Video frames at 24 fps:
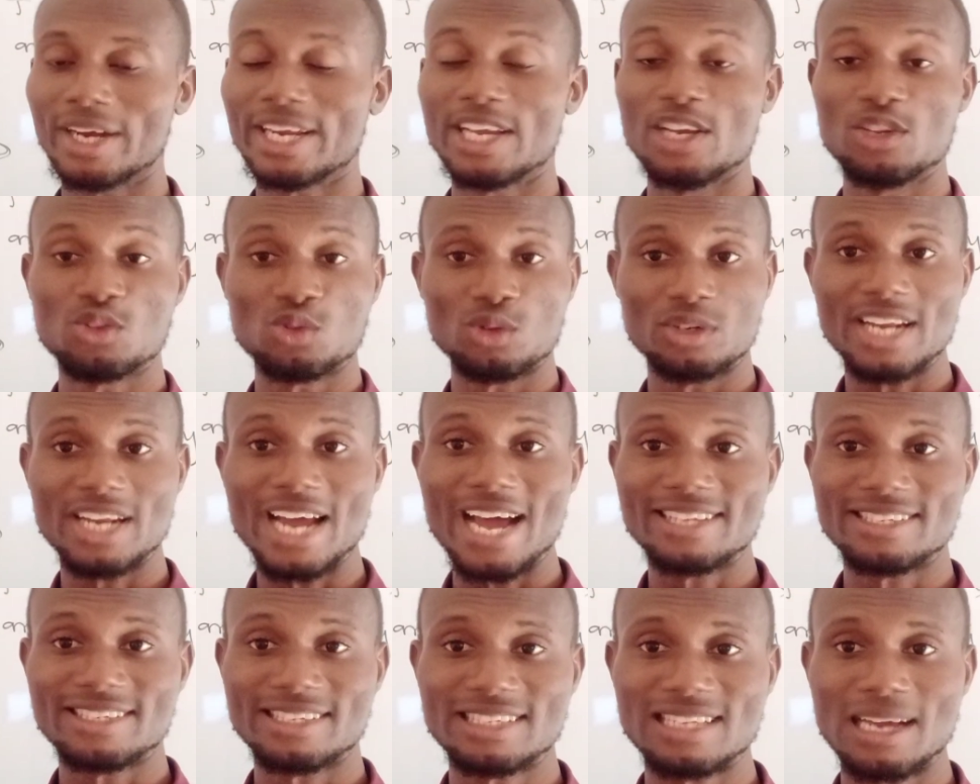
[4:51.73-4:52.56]
Okay, so
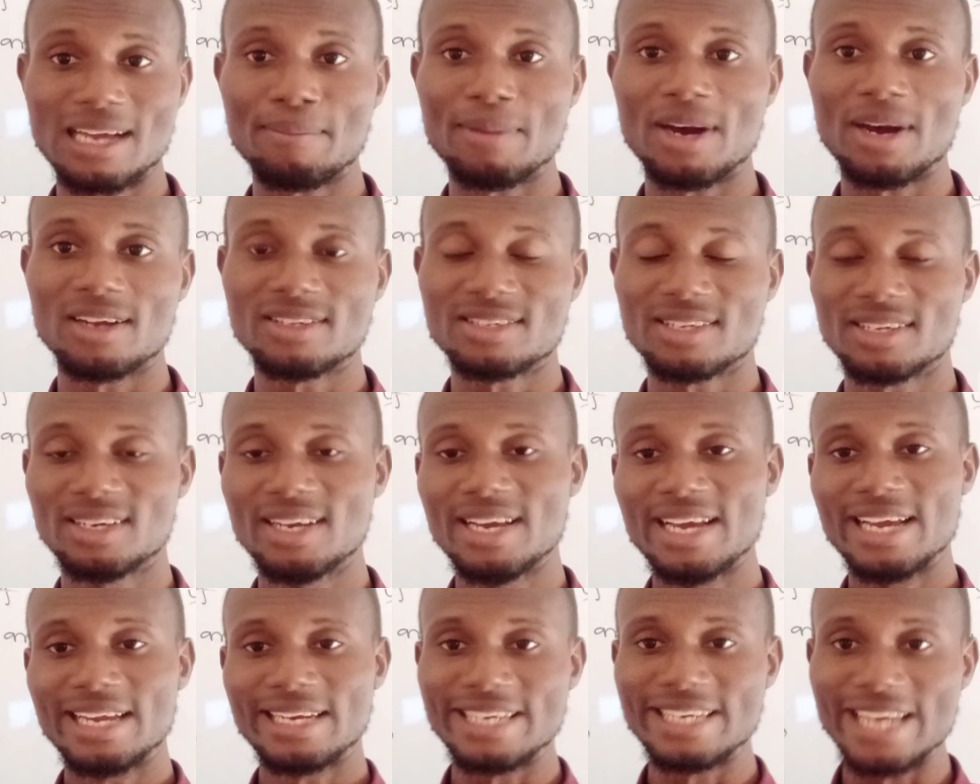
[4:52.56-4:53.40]
that's it about
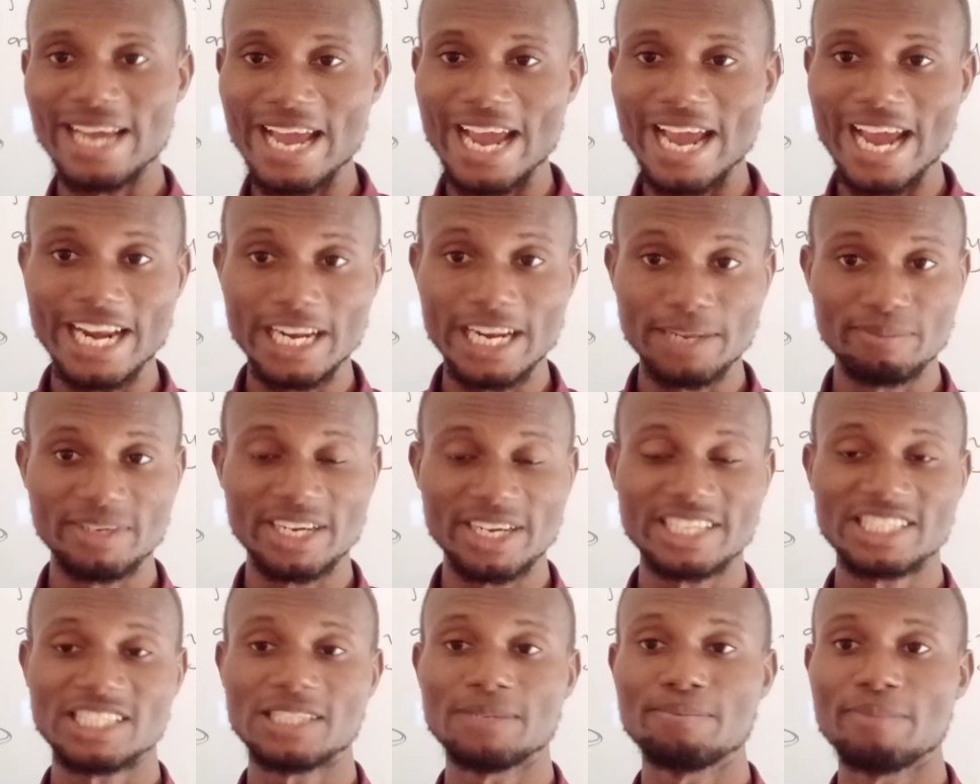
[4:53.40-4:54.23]
the
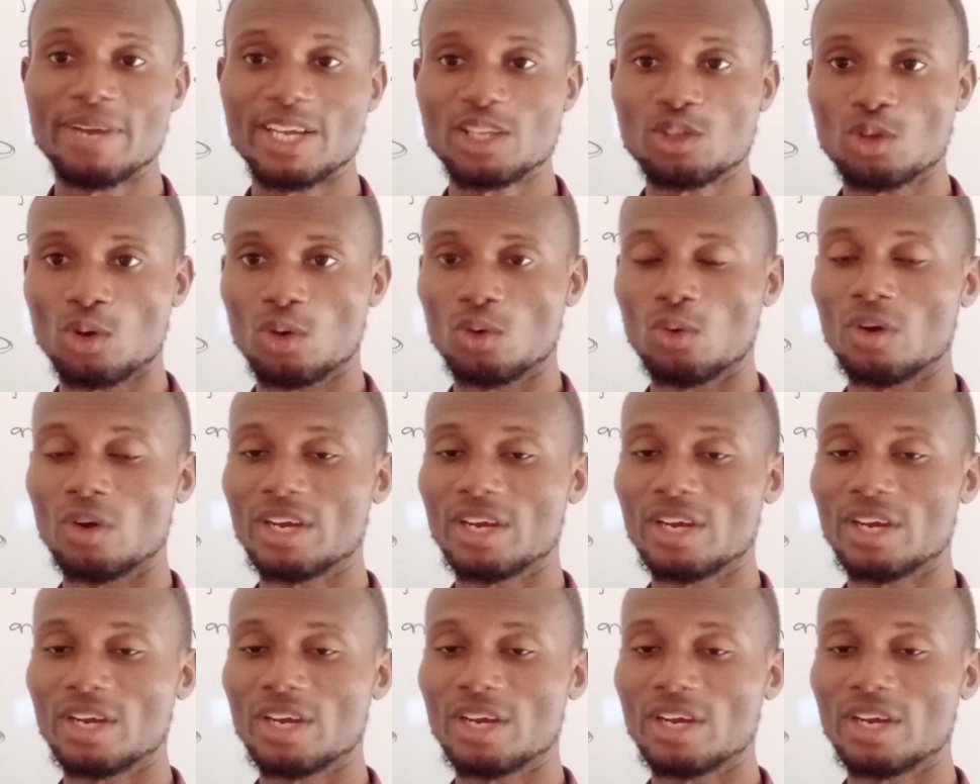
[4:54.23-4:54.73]
elimination method.